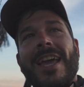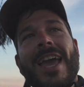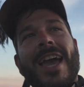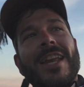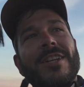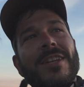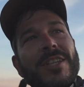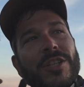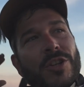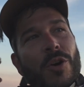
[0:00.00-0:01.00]
and
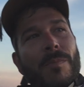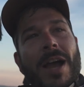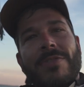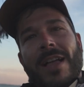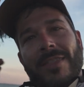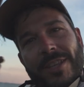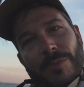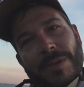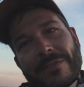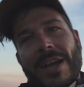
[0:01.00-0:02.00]
you don't mind that
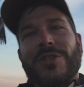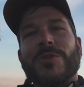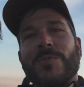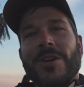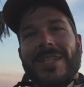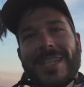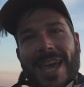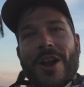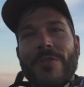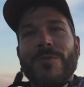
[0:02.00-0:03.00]
little bit of extra work to
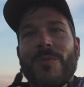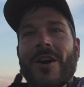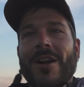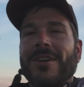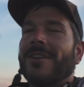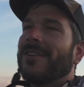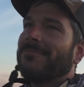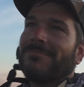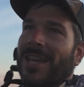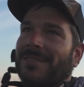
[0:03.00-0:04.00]
get on the water,
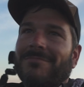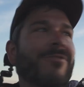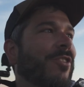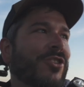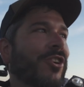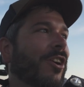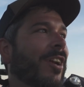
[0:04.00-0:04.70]
then for sure.